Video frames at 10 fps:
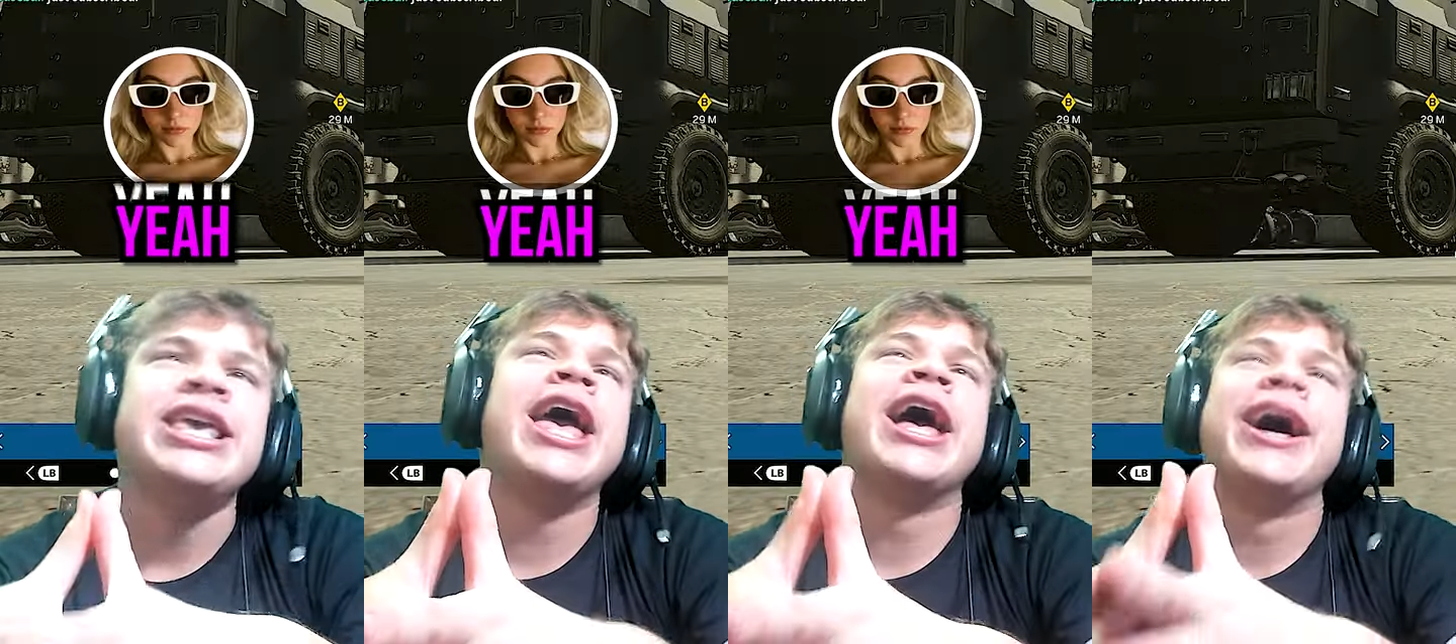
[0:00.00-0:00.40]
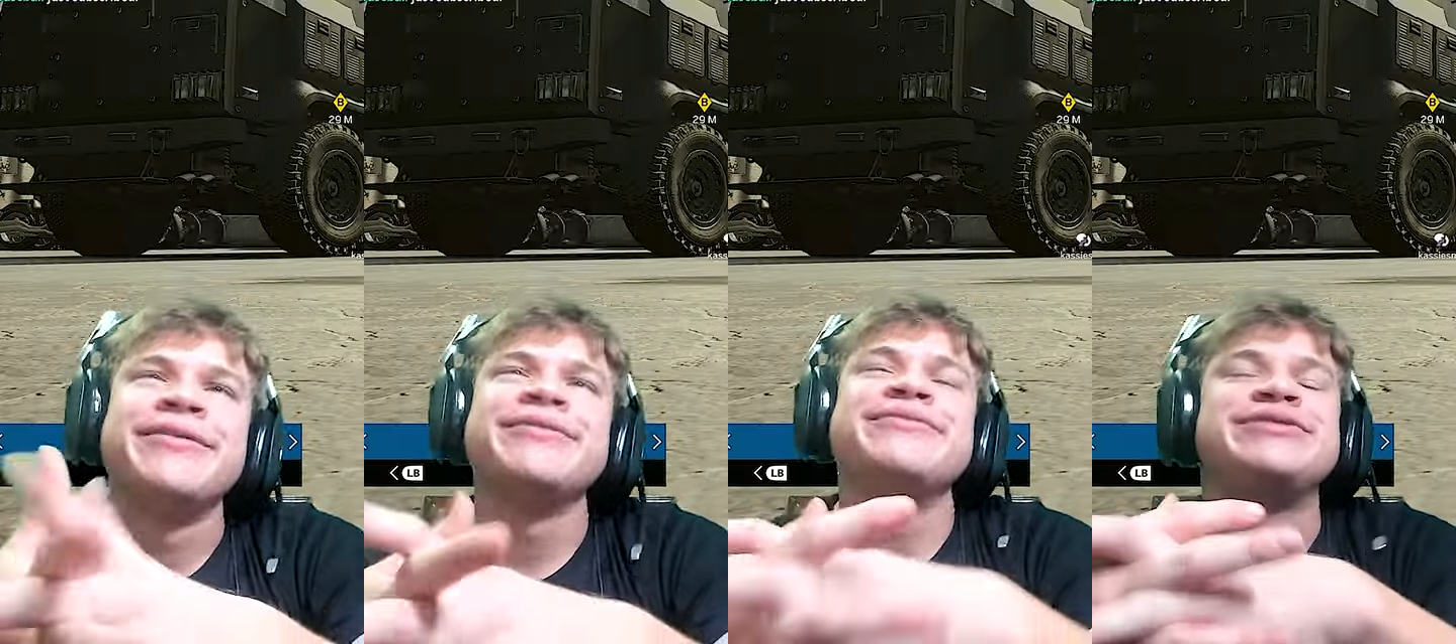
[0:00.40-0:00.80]

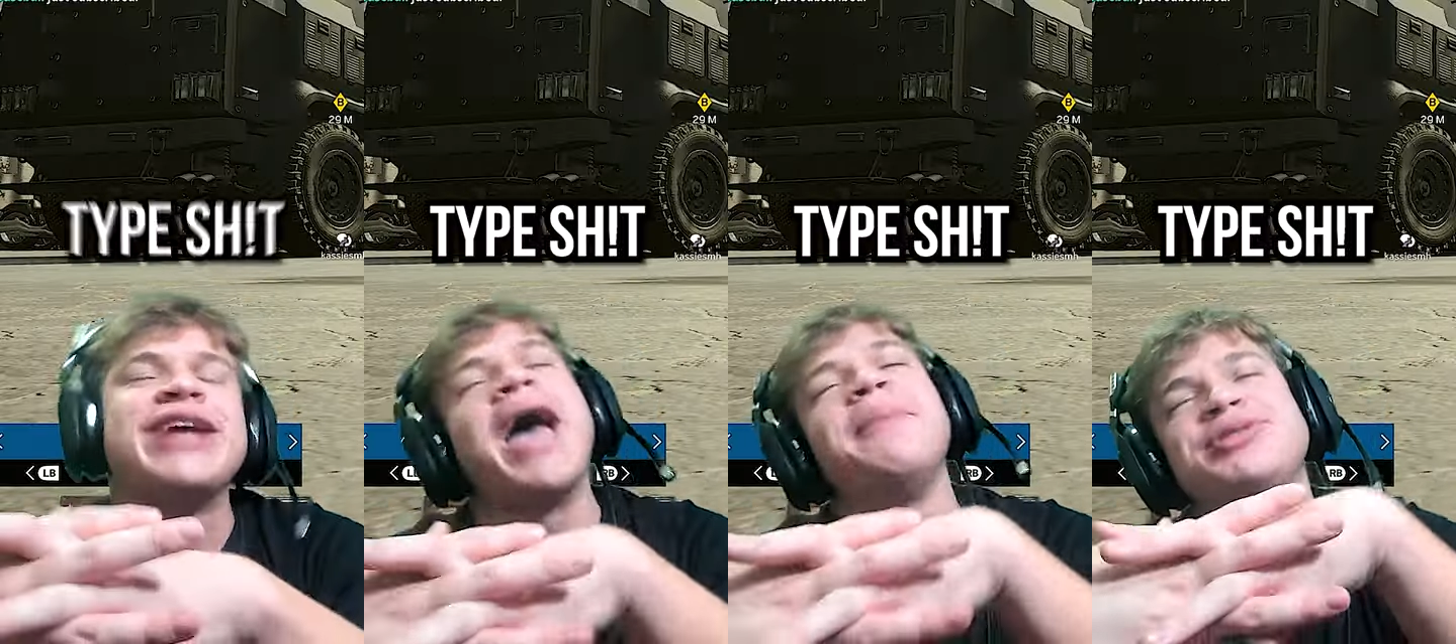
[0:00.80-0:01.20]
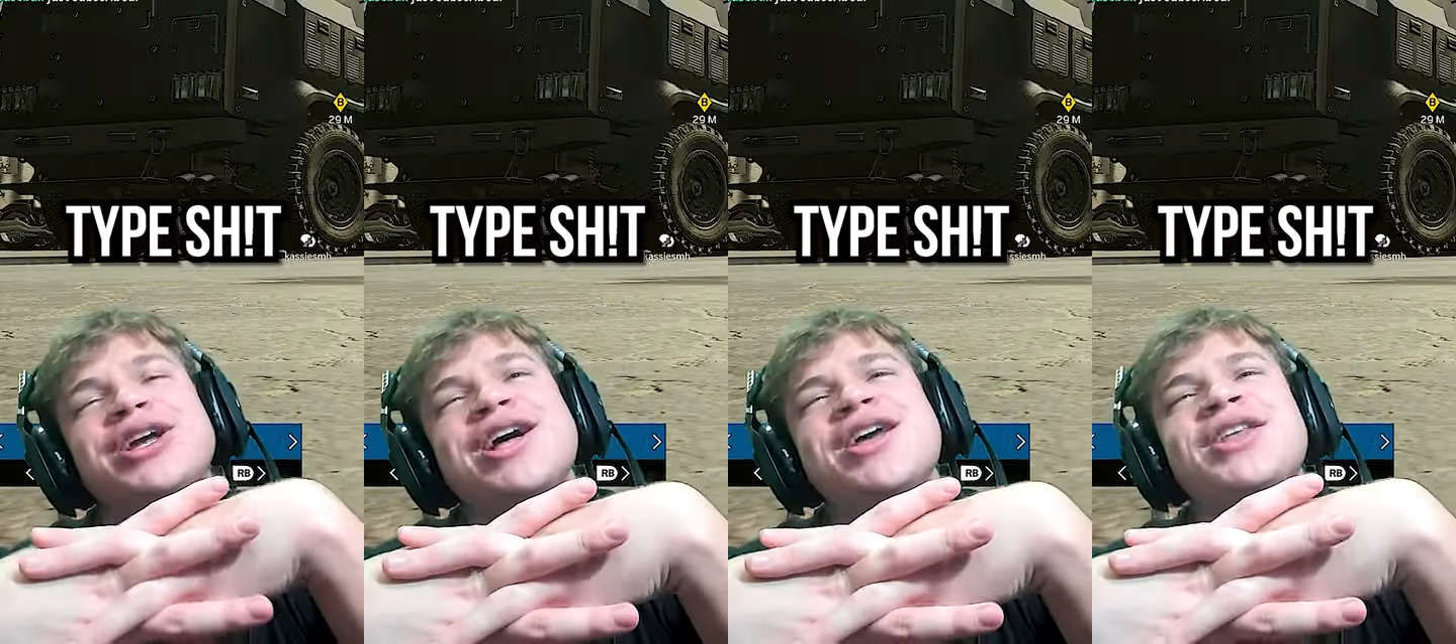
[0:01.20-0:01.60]
Yeah, tight.
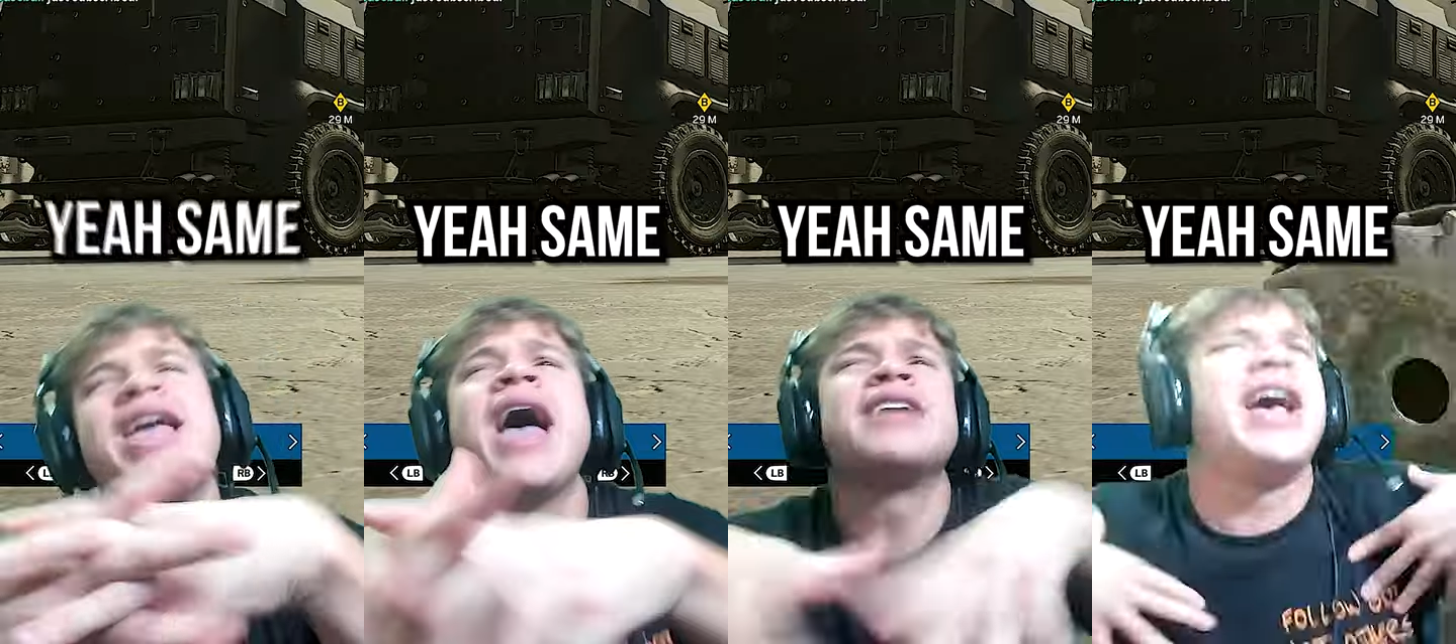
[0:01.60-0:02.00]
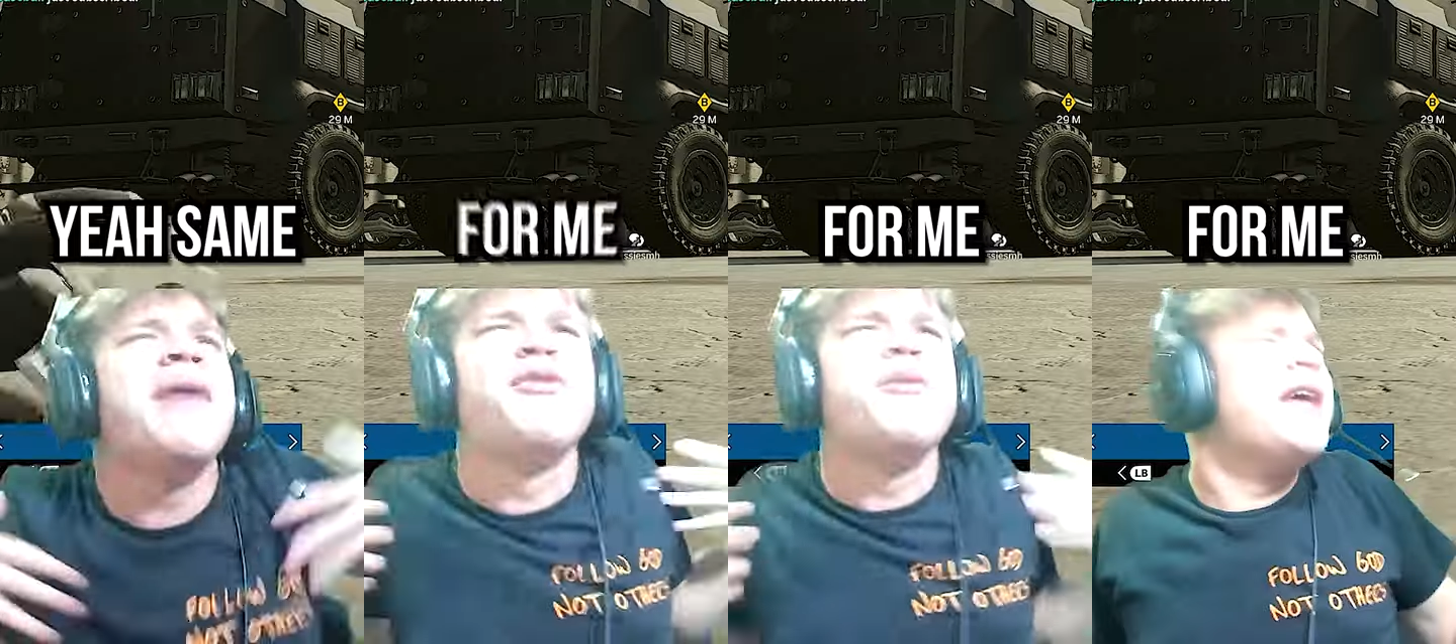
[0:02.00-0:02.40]
Like, yeah,
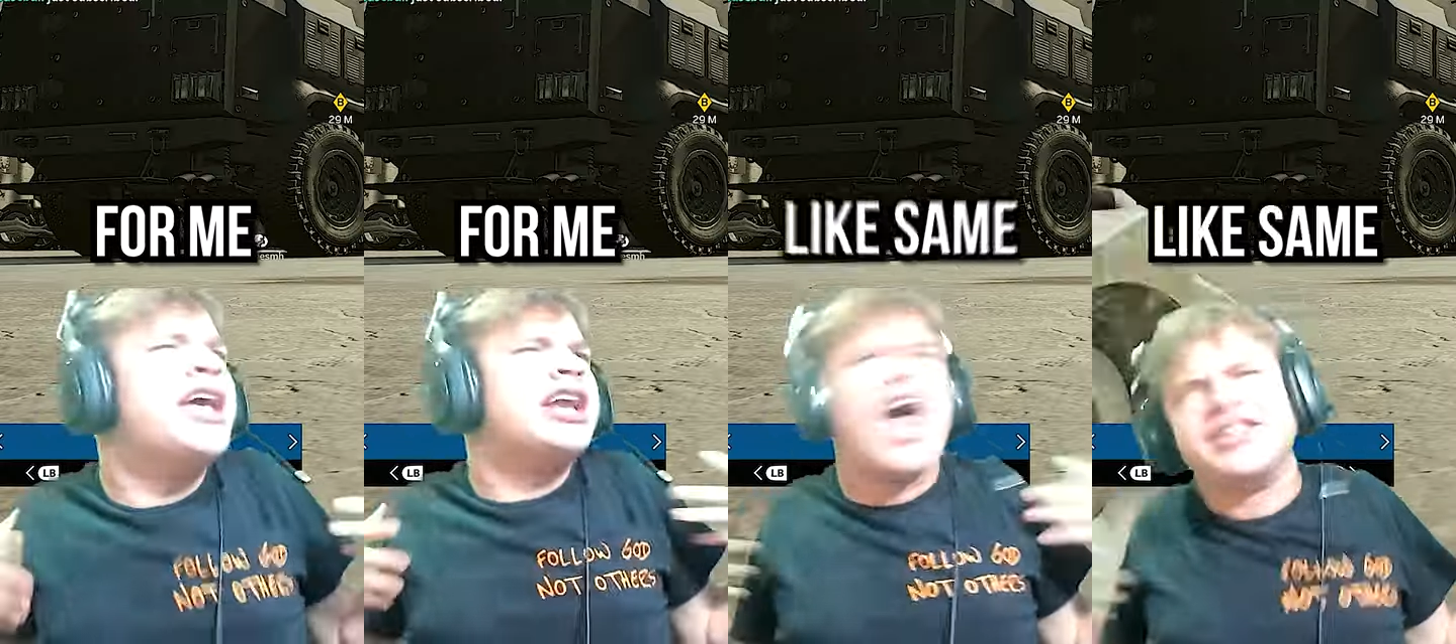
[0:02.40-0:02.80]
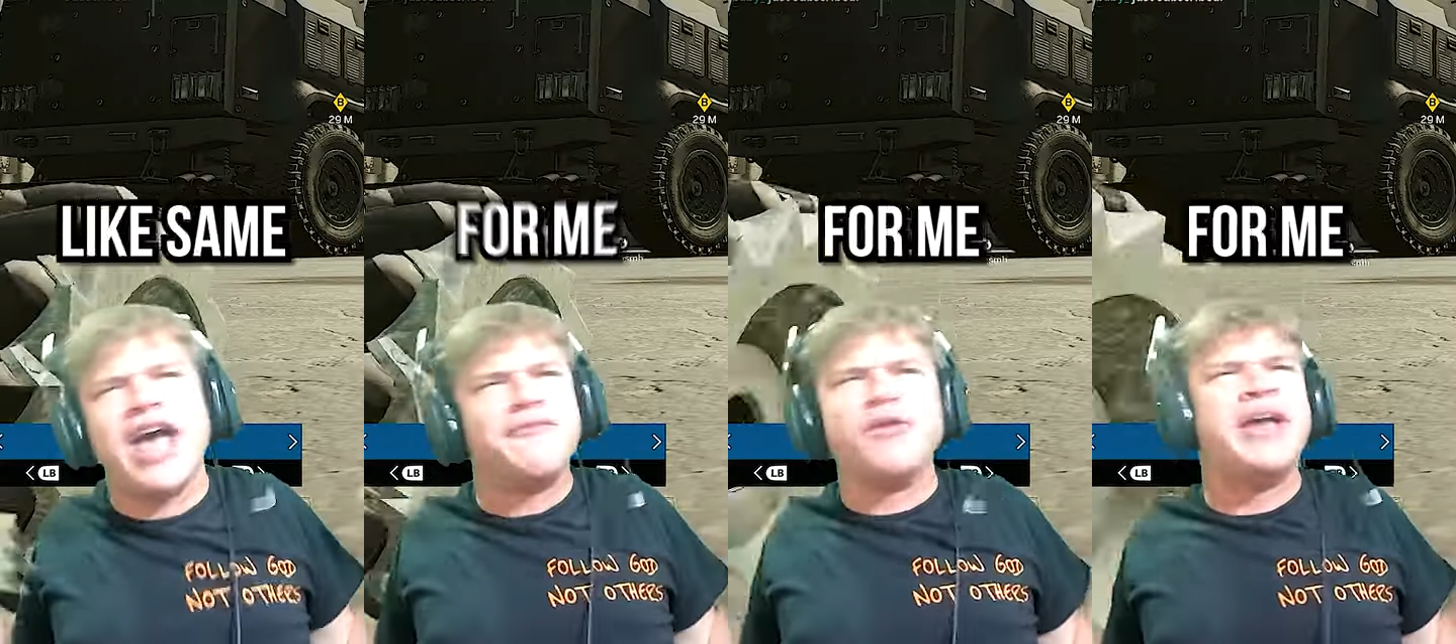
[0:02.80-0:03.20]
same for me. Like
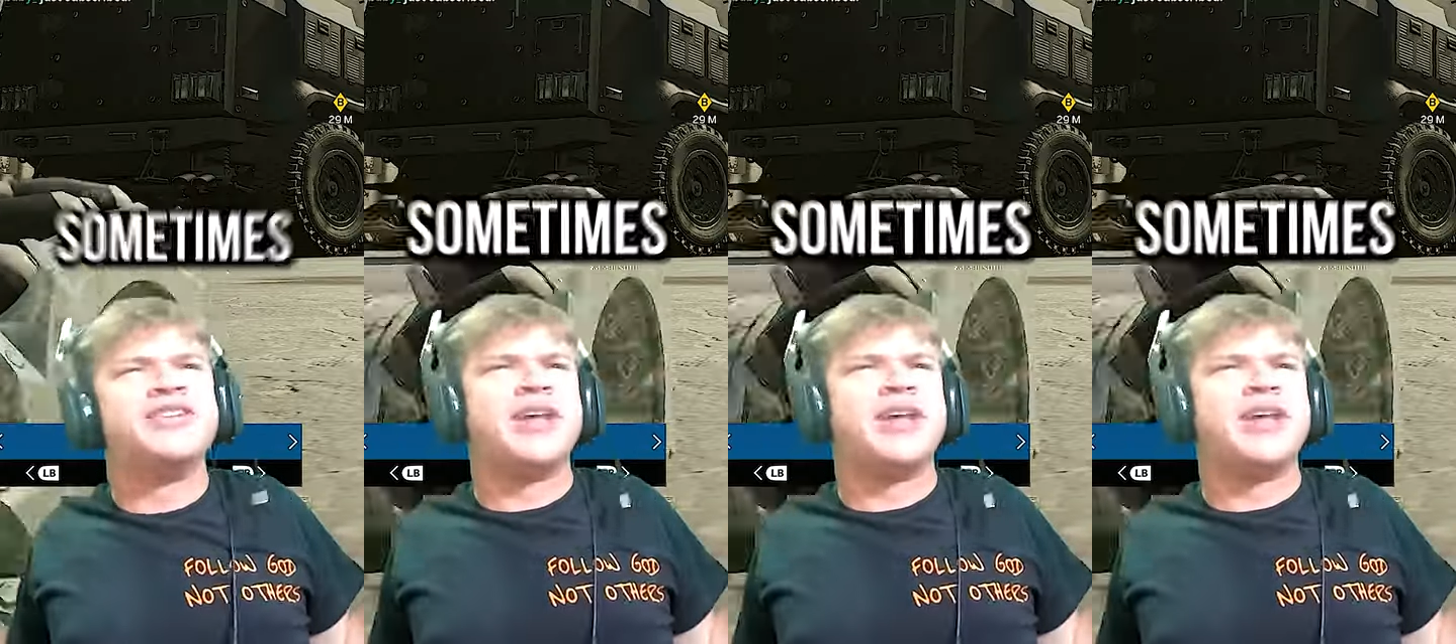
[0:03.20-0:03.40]
same for me.